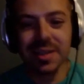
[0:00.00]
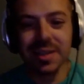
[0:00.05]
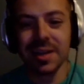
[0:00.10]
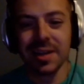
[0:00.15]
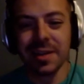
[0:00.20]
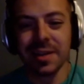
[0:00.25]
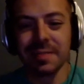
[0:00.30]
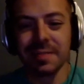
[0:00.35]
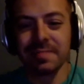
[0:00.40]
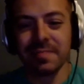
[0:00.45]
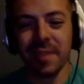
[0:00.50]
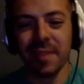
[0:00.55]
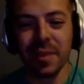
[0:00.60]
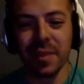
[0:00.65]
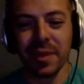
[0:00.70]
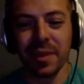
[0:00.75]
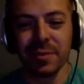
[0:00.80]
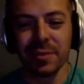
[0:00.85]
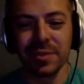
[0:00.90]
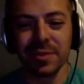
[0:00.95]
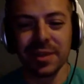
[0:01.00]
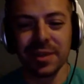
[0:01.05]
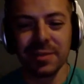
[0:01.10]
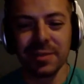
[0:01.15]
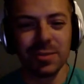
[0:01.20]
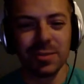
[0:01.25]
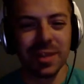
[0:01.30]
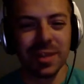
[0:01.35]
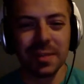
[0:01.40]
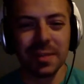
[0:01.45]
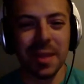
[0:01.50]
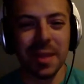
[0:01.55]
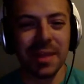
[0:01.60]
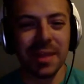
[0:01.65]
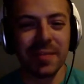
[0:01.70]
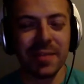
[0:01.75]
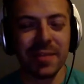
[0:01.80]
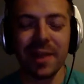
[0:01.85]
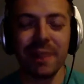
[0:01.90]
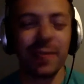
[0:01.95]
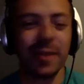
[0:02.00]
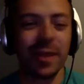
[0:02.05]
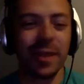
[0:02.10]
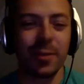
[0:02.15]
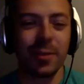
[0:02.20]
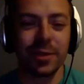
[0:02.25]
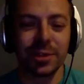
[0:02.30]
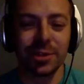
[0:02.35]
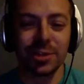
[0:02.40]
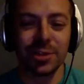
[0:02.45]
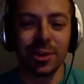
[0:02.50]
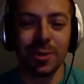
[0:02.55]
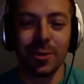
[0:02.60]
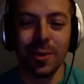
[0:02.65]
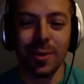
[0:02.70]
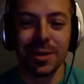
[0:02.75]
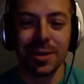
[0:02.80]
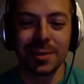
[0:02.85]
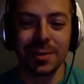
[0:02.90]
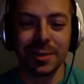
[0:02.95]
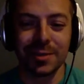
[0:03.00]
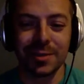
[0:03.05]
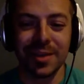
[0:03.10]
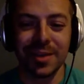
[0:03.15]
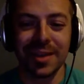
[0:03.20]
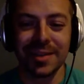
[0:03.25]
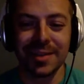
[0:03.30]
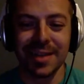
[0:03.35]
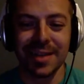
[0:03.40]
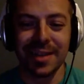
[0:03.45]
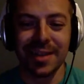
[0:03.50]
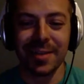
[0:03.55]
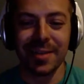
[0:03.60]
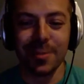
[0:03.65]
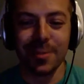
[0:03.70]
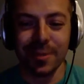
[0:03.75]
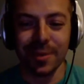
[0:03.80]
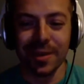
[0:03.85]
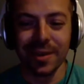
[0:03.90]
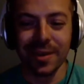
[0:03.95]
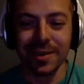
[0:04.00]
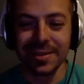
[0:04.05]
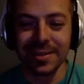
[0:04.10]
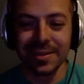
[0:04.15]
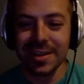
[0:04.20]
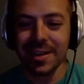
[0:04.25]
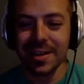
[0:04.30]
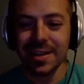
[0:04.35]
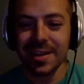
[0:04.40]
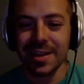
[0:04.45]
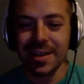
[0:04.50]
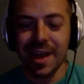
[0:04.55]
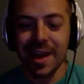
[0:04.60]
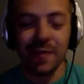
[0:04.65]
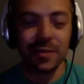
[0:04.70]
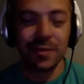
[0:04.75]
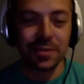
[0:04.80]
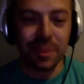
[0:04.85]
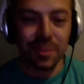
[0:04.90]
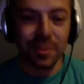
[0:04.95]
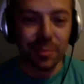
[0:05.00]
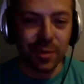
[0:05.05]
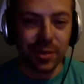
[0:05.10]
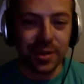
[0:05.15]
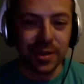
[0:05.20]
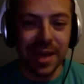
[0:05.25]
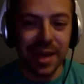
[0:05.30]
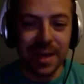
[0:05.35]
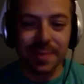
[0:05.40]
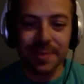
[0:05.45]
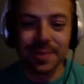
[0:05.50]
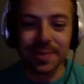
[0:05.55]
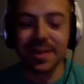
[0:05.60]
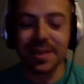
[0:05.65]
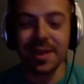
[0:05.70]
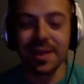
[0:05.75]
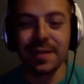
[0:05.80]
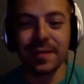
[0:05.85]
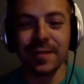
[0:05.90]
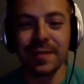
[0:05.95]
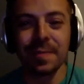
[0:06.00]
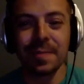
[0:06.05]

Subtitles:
I think it was like Main Event? I forget what the show was, but it was on Saturday mornings. Obviously, it's all pre-taped stuff.